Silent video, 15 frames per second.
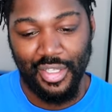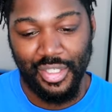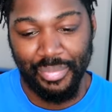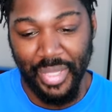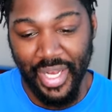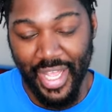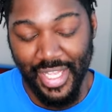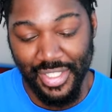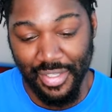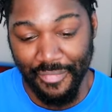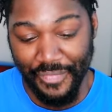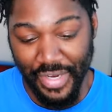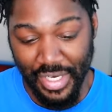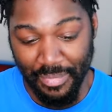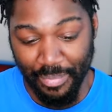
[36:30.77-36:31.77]
This man has
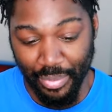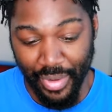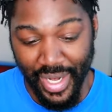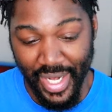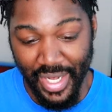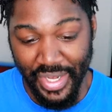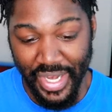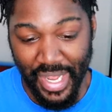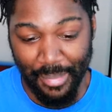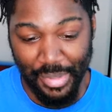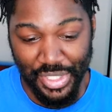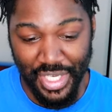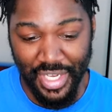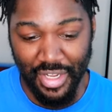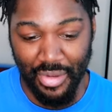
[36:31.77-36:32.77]
severe brain
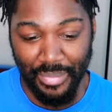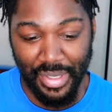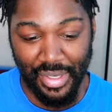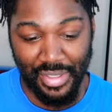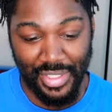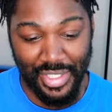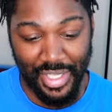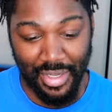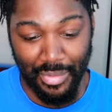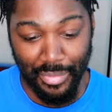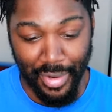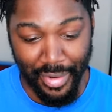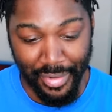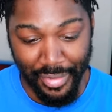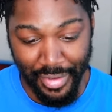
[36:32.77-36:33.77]
damage. He ain't gonna be able to say a
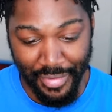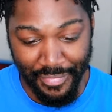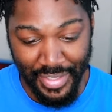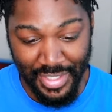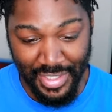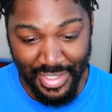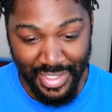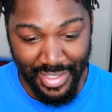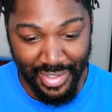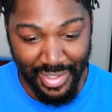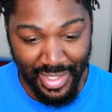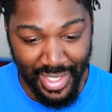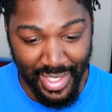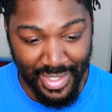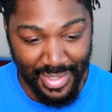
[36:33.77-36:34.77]
word if he's
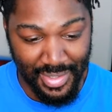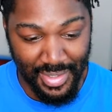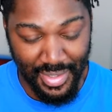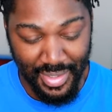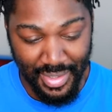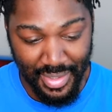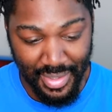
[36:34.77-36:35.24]
interrogated.